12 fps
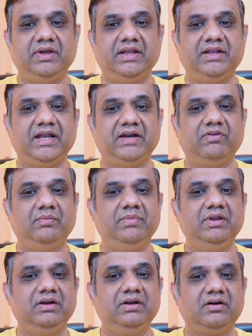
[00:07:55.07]
and that will
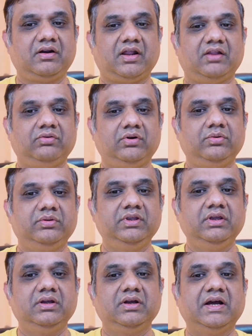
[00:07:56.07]
be transferred to
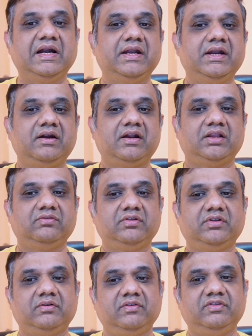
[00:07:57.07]
the
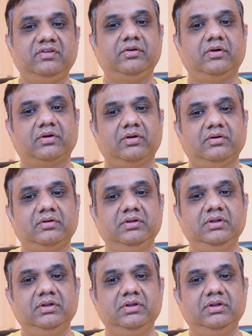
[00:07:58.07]
ContentTransferServices.log.